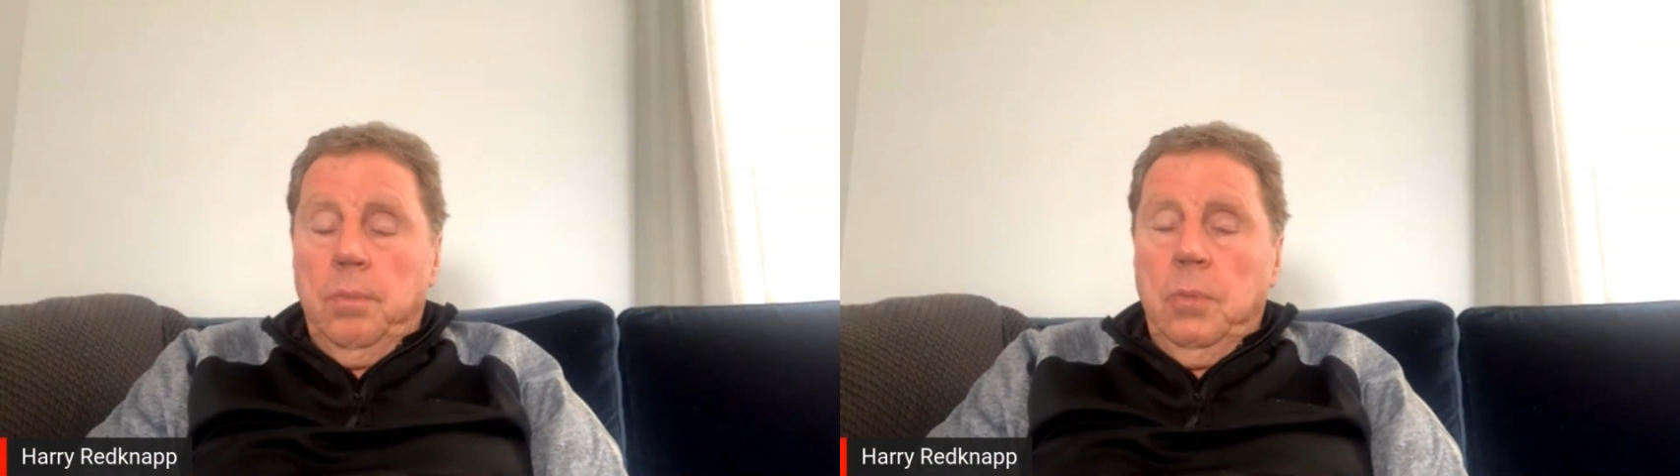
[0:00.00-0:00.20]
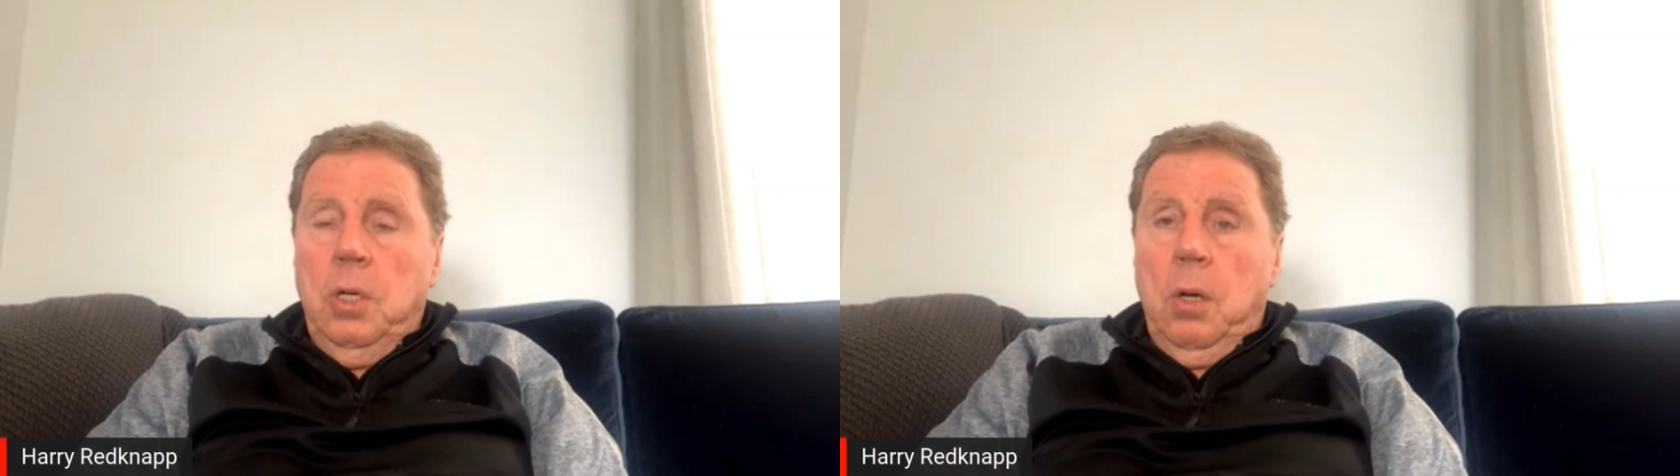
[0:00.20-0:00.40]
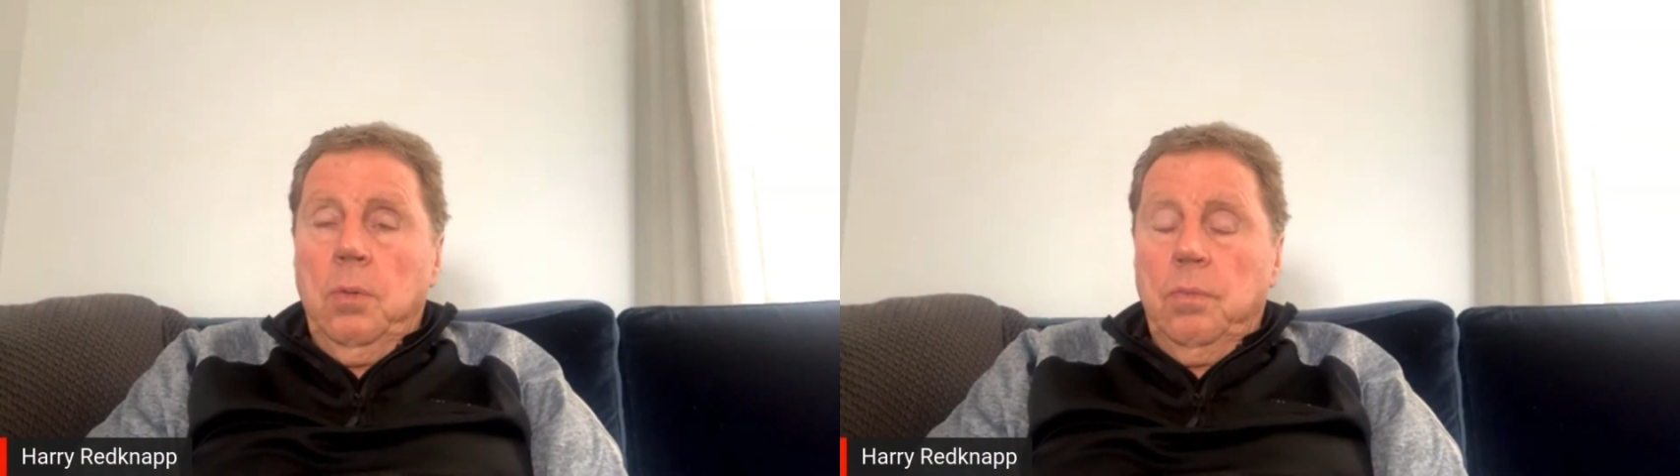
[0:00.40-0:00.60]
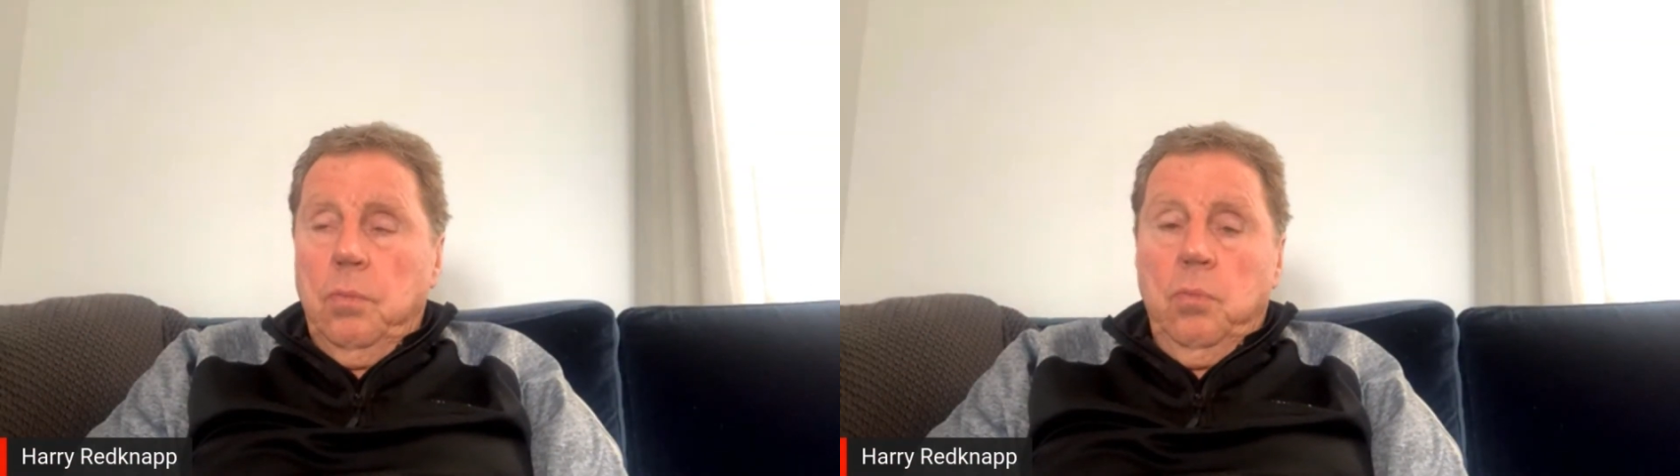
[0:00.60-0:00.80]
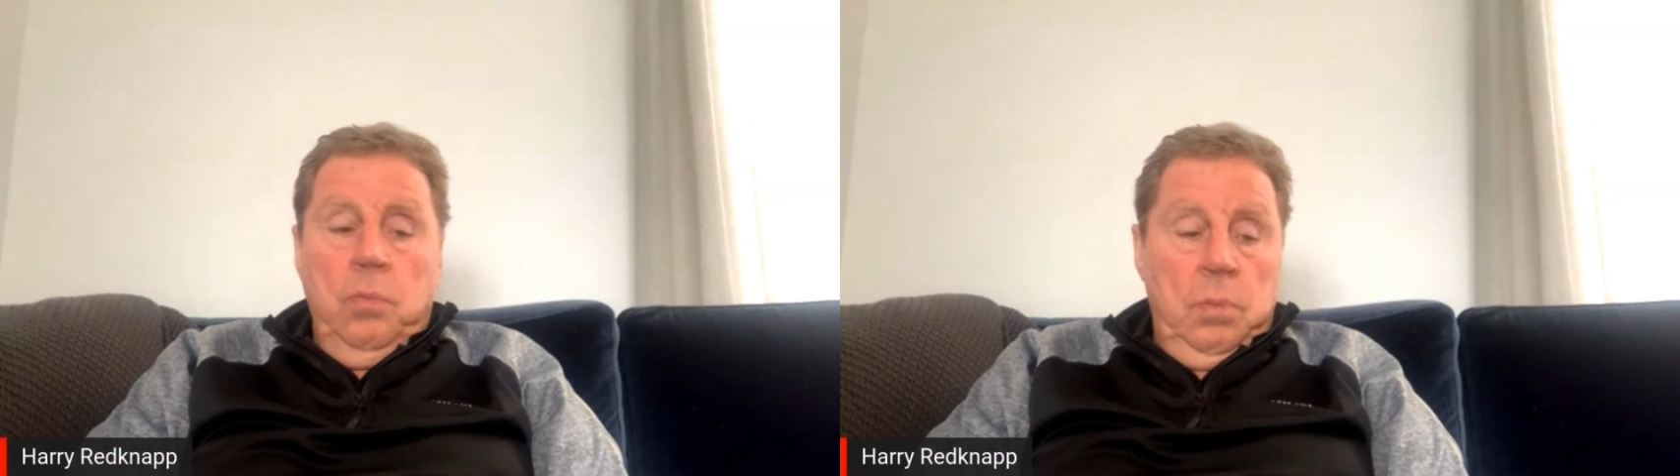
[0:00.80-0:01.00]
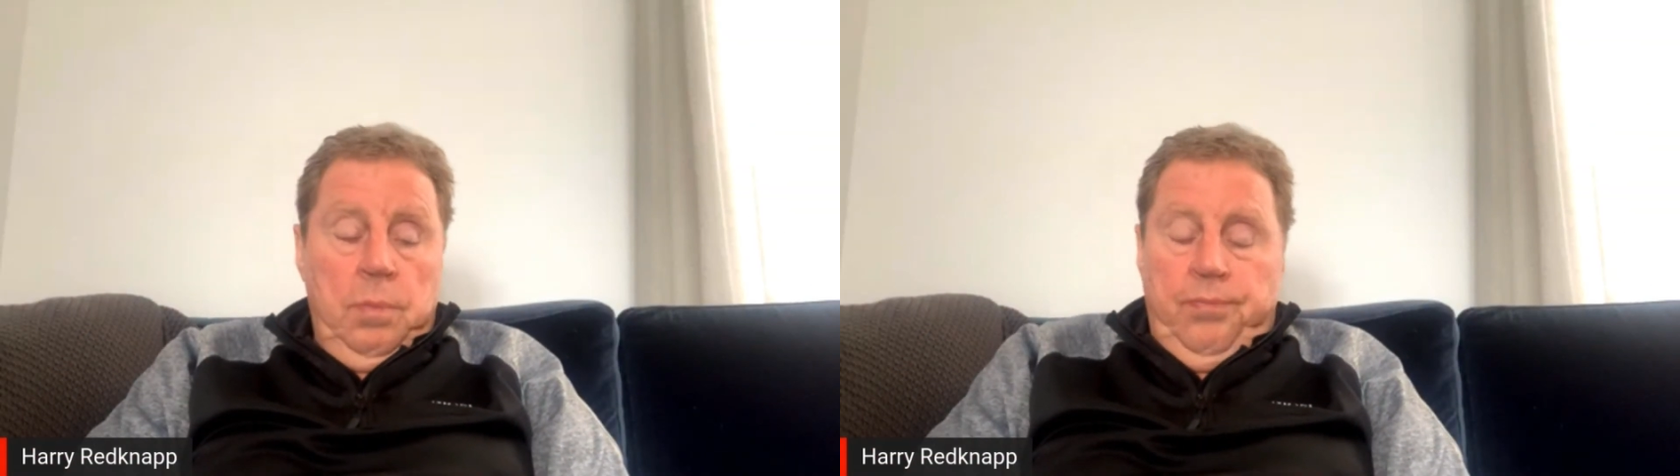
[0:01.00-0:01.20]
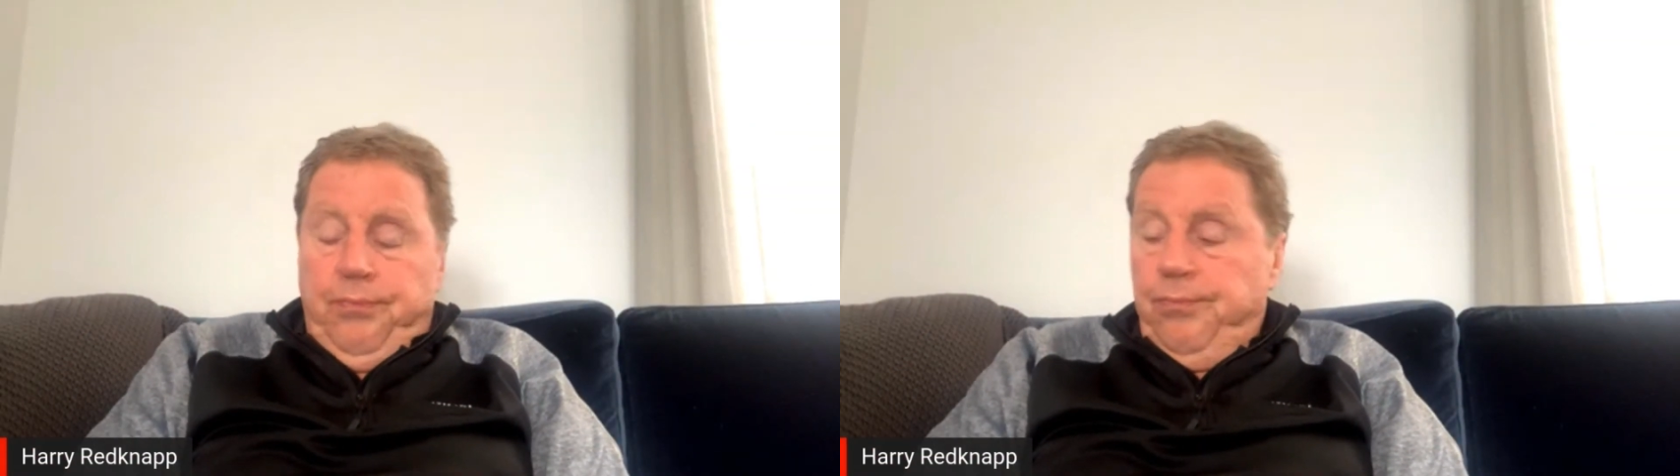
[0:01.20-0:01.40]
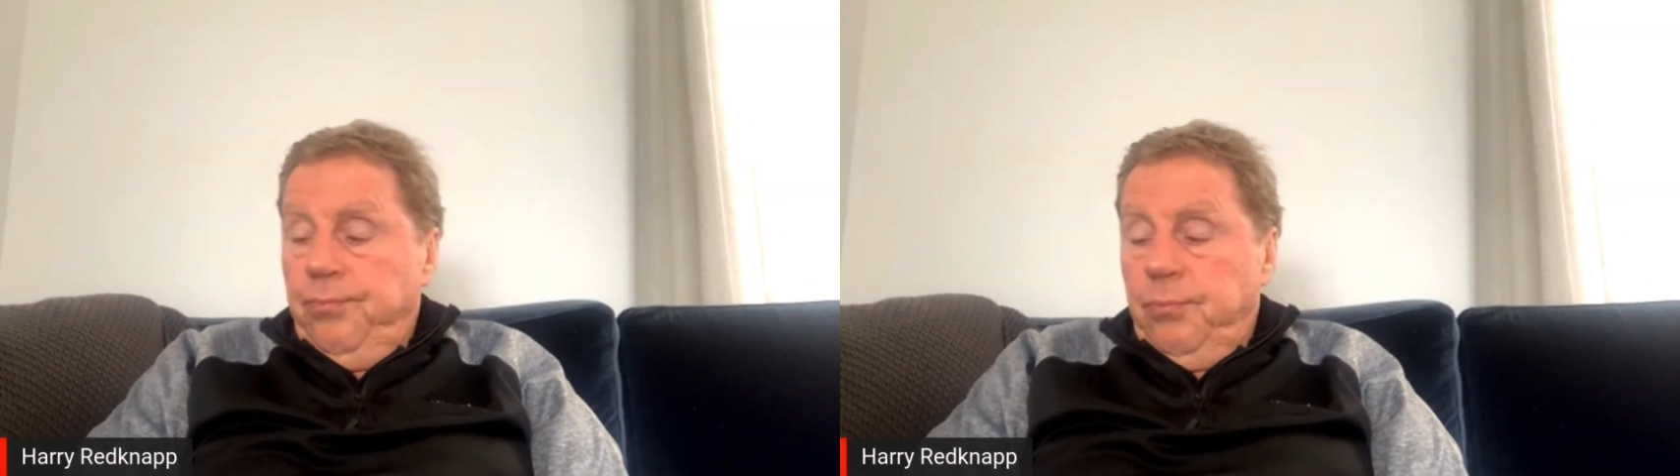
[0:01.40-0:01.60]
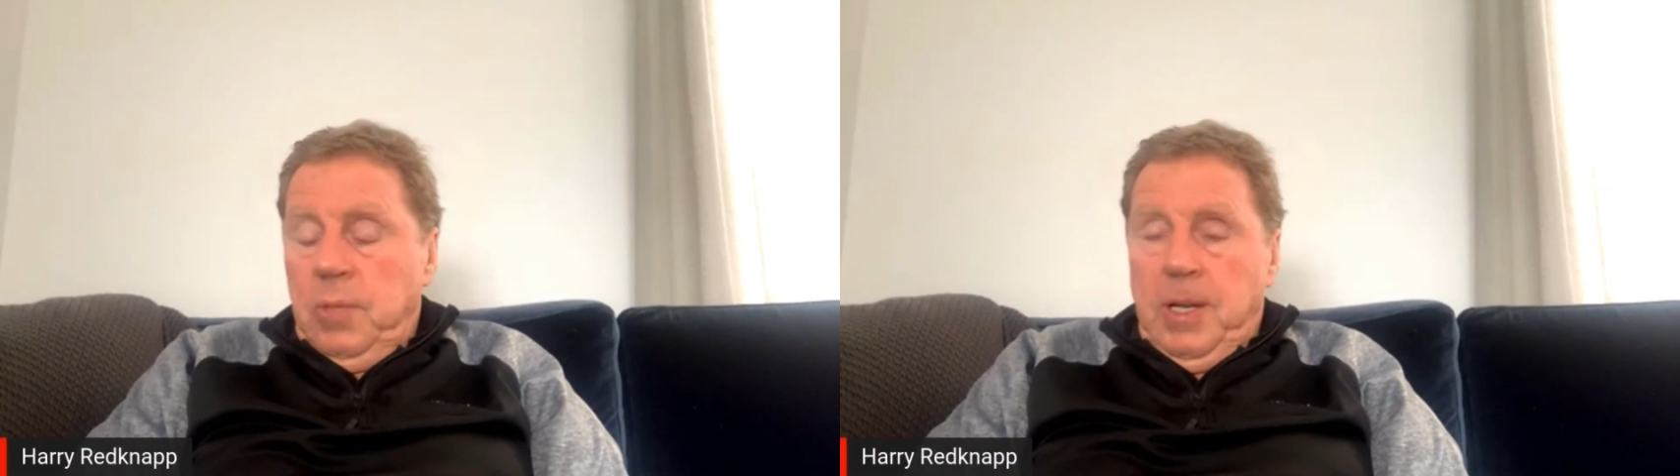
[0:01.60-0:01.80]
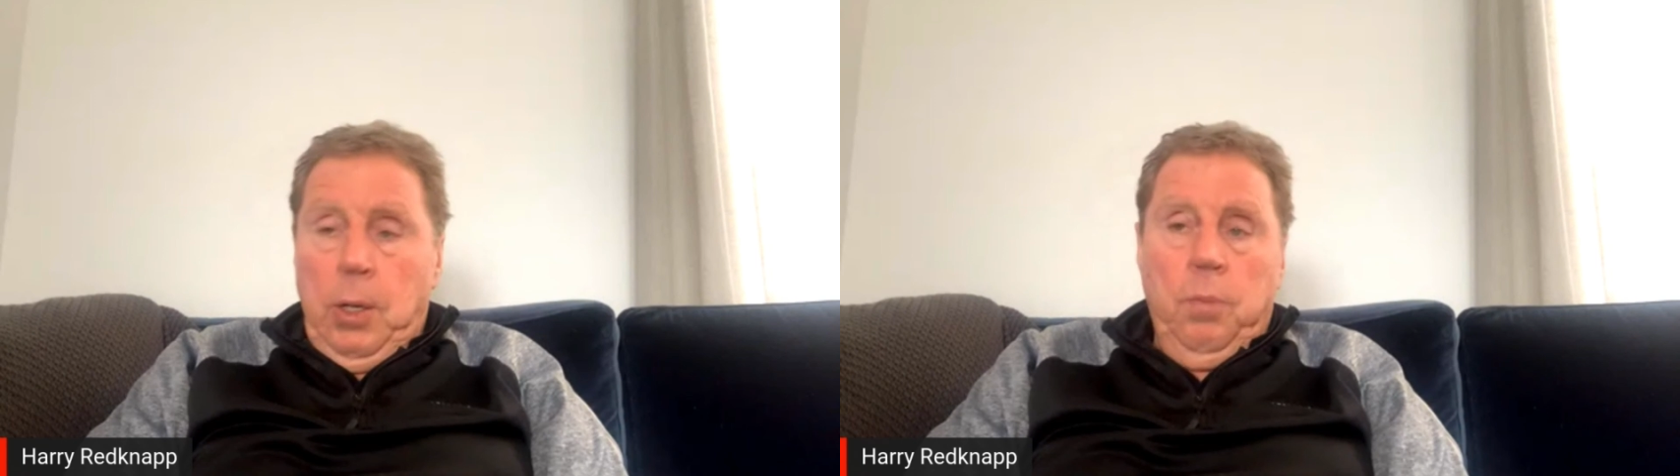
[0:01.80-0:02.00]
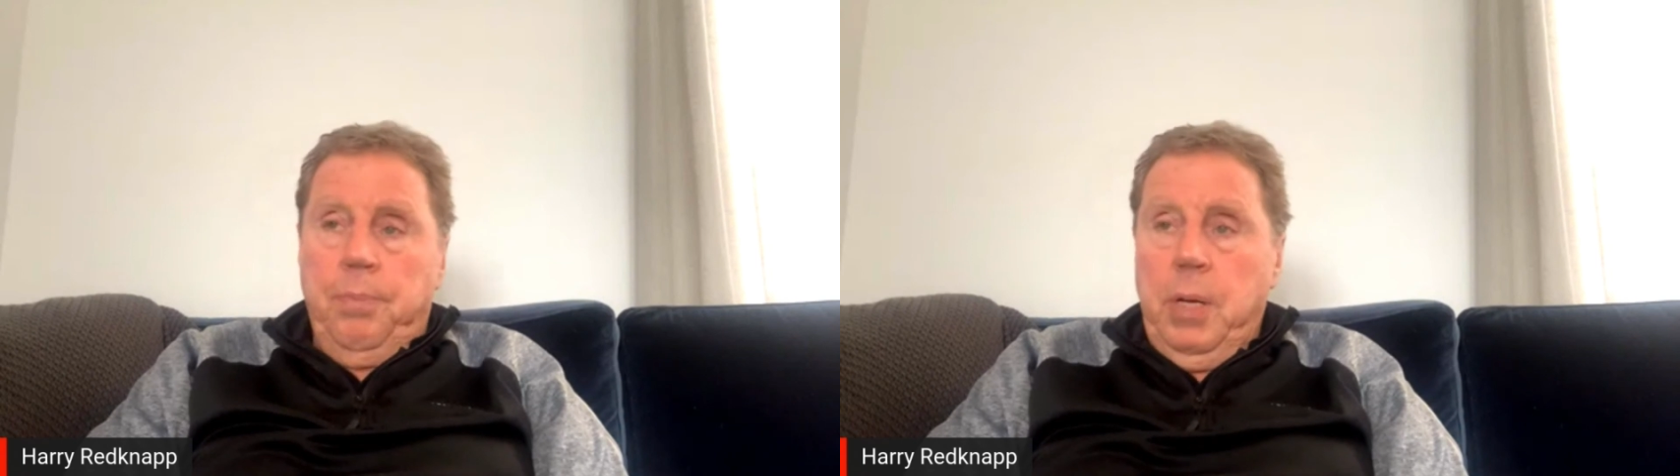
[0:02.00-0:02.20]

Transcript: you know, help